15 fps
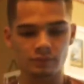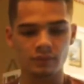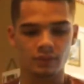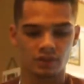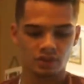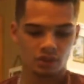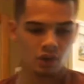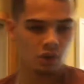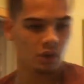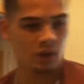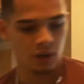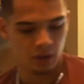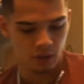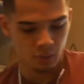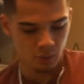So
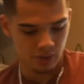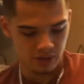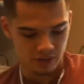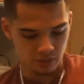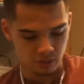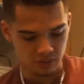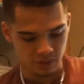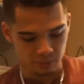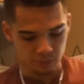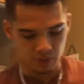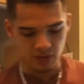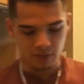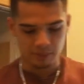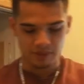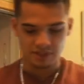what I do is I put it
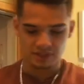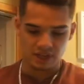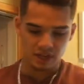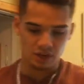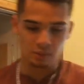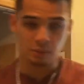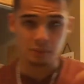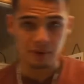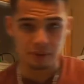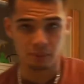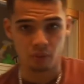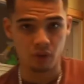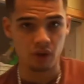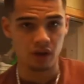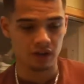on my scale, put my
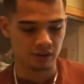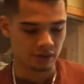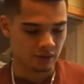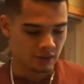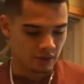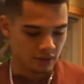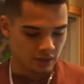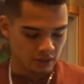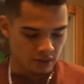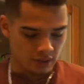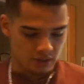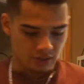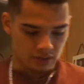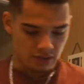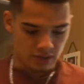bowl on,
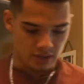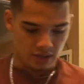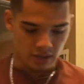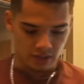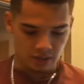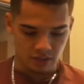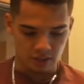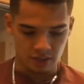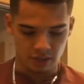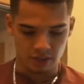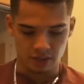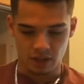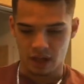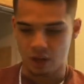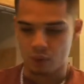and then
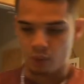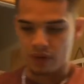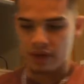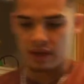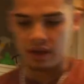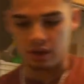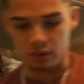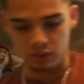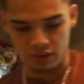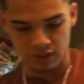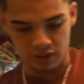I weigh out,